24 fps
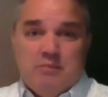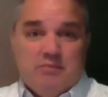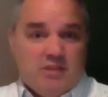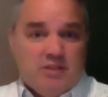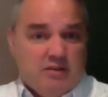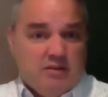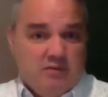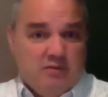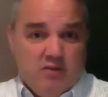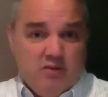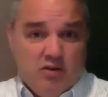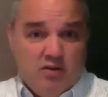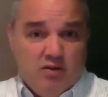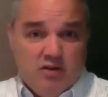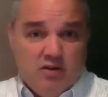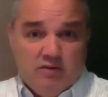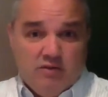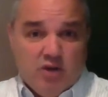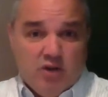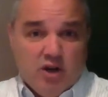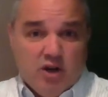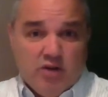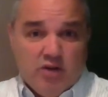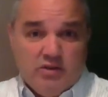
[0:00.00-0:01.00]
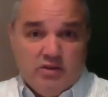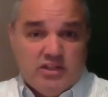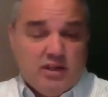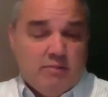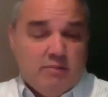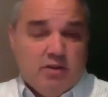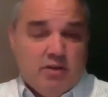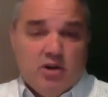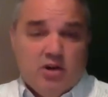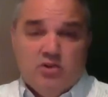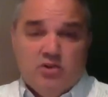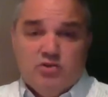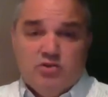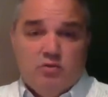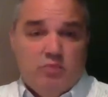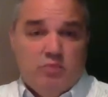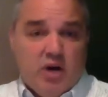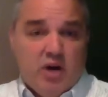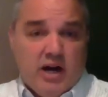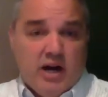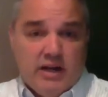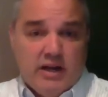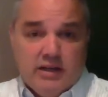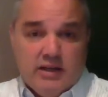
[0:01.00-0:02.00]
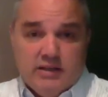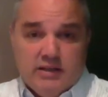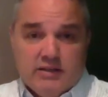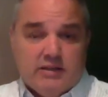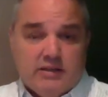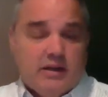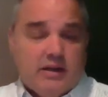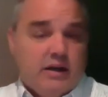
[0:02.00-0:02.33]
Some of you have gone to his seminars or bought his,